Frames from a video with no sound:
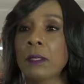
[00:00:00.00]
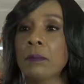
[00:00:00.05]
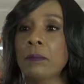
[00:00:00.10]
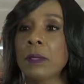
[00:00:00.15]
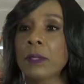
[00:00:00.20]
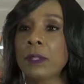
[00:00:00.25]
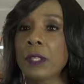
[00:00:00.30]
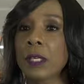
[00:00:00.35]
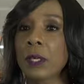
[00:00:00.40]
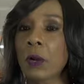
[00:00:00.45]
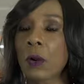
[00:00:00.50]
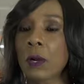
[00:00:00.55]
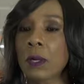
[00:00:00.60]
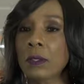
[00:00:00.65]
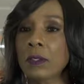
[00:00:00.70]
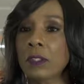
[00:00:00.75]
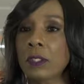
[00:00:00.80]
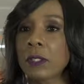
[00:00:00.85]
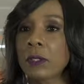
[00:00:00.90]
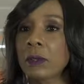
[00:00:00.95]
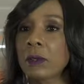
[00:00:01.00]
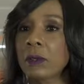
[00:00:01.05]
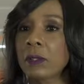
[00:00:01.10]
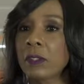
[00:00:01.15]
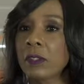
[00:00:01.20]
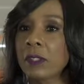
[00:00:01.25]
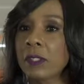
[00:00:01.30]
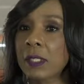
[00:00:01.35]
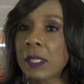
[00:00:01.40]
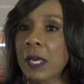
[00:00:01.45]
but they also
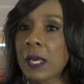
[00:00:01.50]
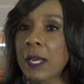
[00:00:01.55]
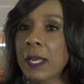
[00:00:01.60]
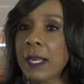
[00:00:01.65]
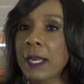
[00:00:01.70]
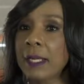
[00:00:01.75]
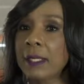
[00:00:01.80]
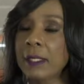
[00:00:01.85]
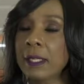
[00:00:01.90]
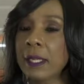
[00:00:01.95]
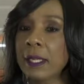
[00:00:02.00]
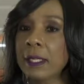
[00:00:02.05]
decide